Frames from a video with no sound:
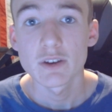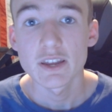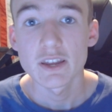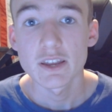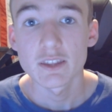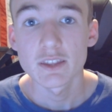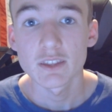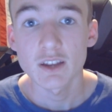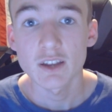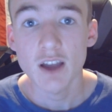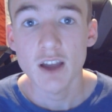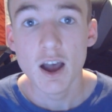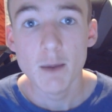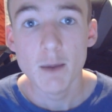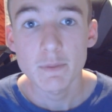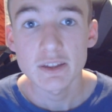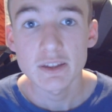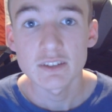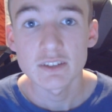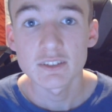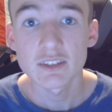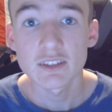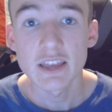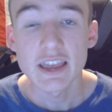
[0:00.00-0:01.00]
in the
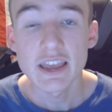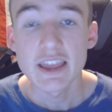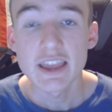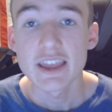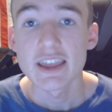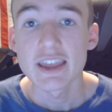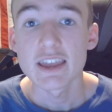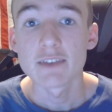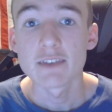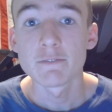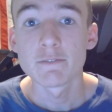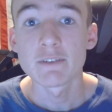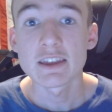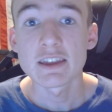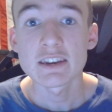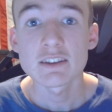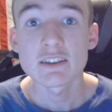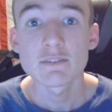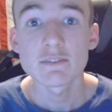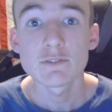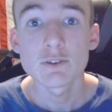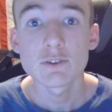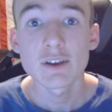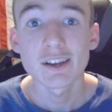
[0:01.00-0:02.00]
comments. If any
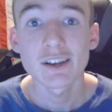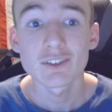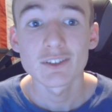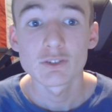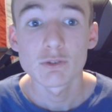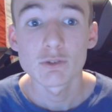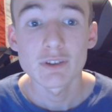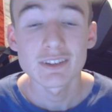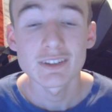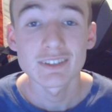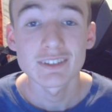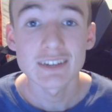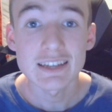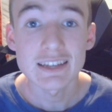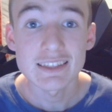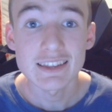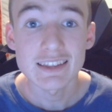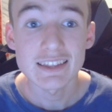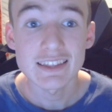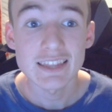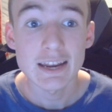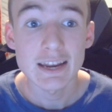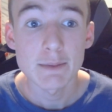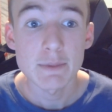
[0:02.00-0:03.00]
of you guys notice
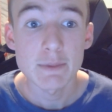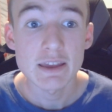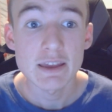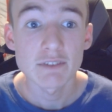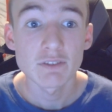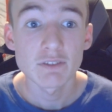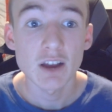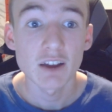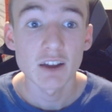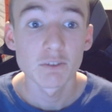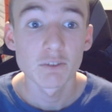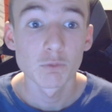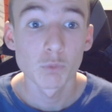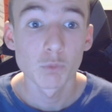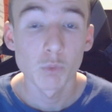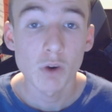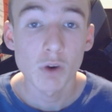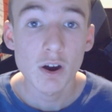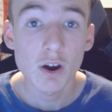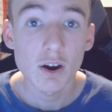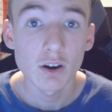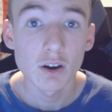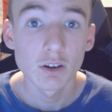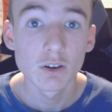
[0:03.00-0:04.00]
anything that I may have gotten
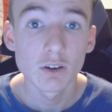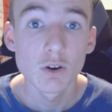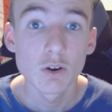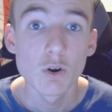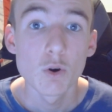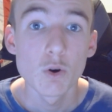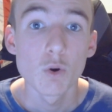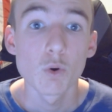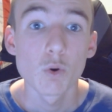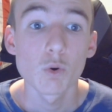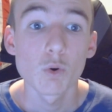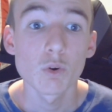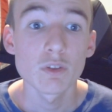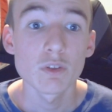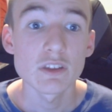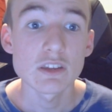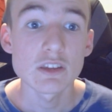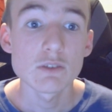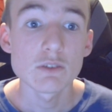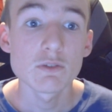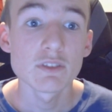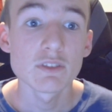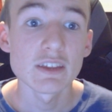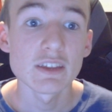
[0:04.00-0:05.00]
wrong, or that
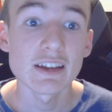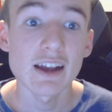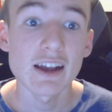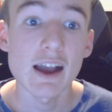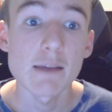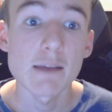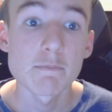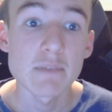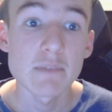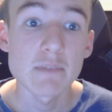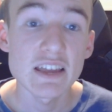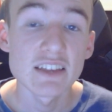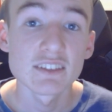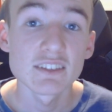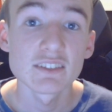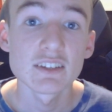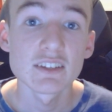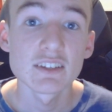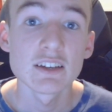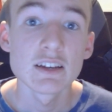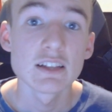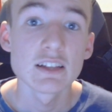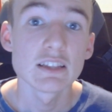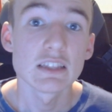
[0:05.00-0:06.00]
you think I missed,
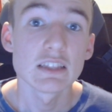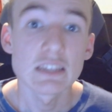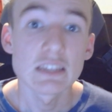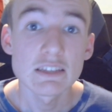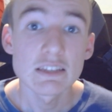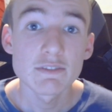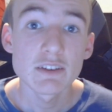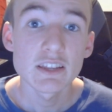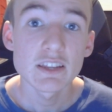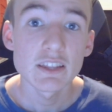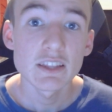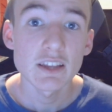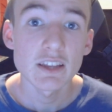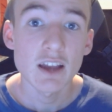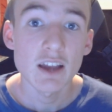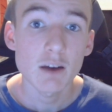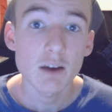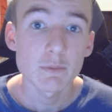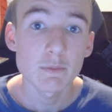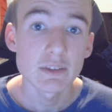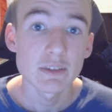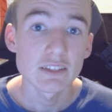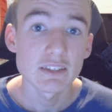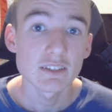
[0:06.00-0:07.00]
leave it in the
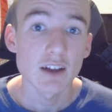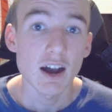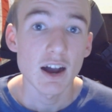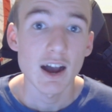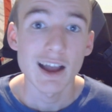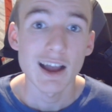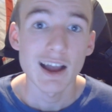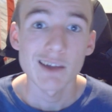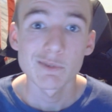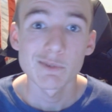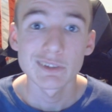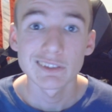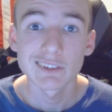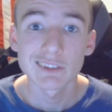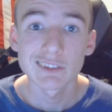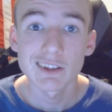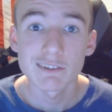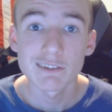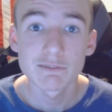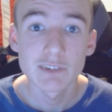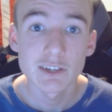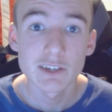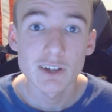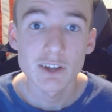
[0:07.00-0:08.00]
comments. I would
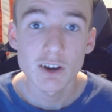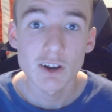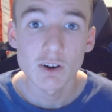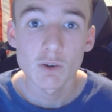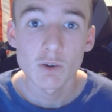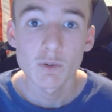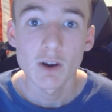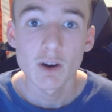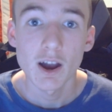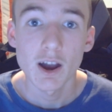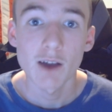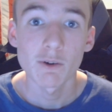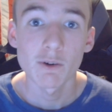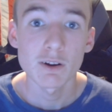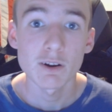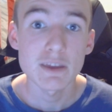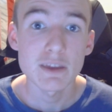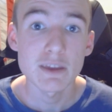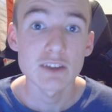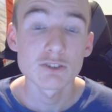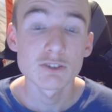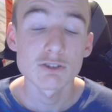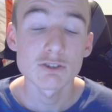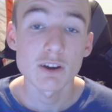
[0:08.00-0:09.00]
love to know. I want to
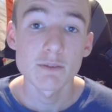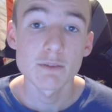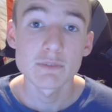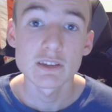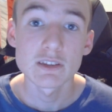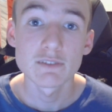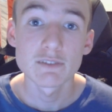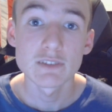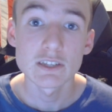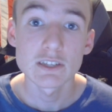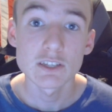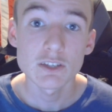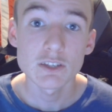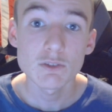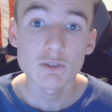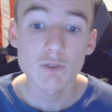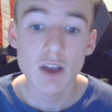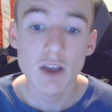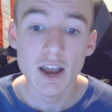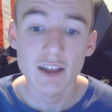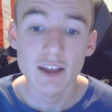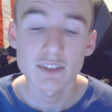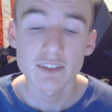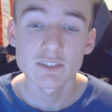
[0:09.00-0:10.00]
make sure I'm giving you
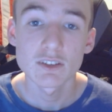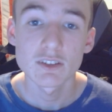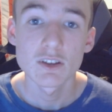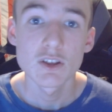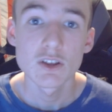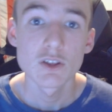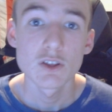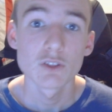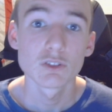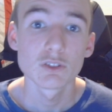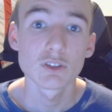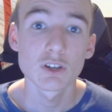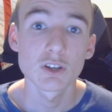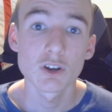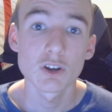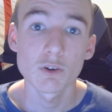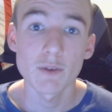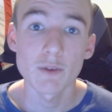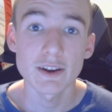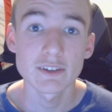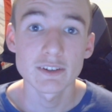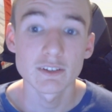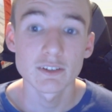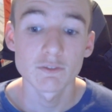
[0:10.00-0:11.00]
guys the
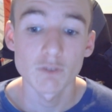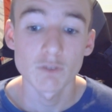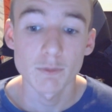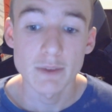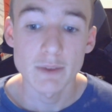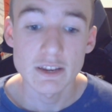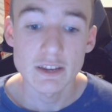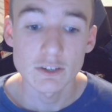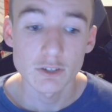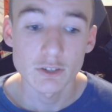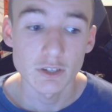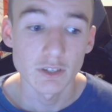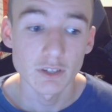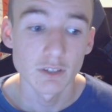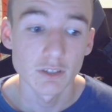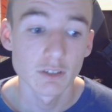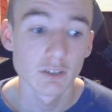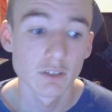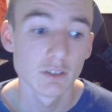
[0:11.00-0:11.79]
correct information.